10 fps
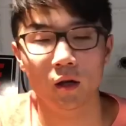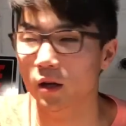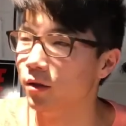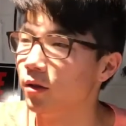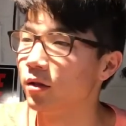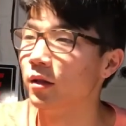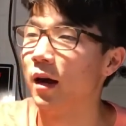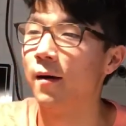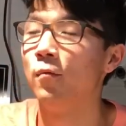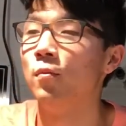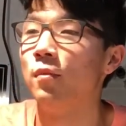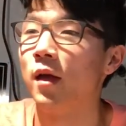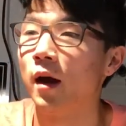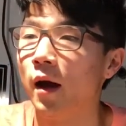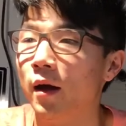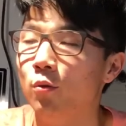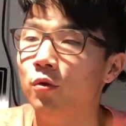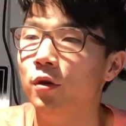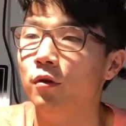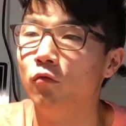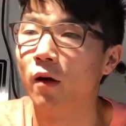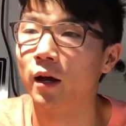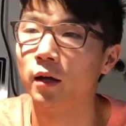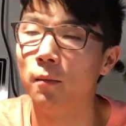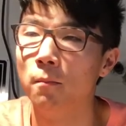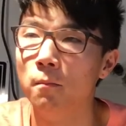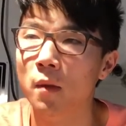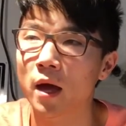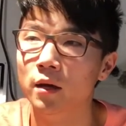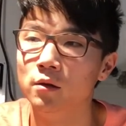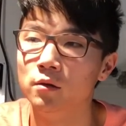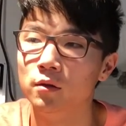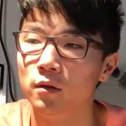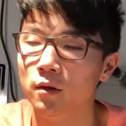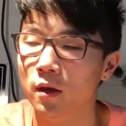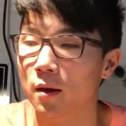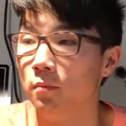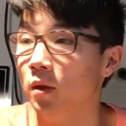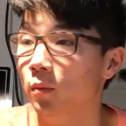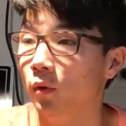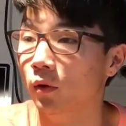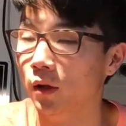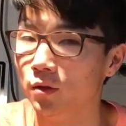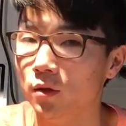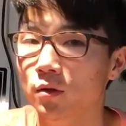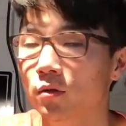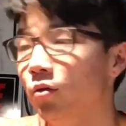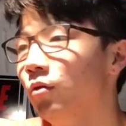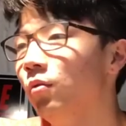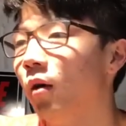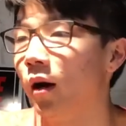Is this an album that I would recommend that people listen to?